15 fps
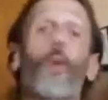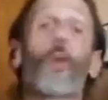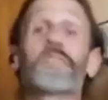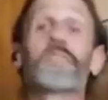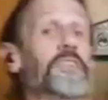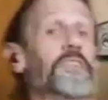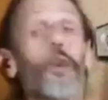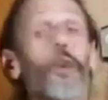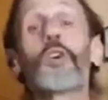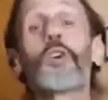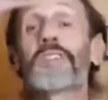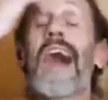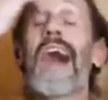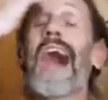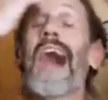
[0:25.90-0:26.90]
boys and
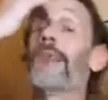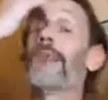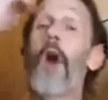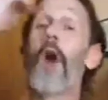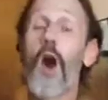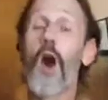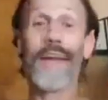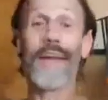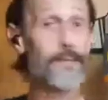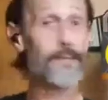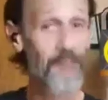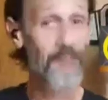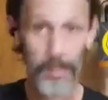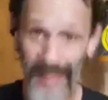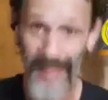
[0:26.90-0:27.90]
girls, I'm all
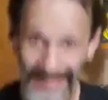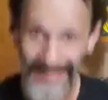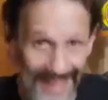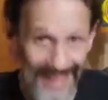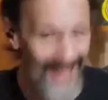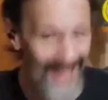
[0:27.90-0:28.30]
amped up yet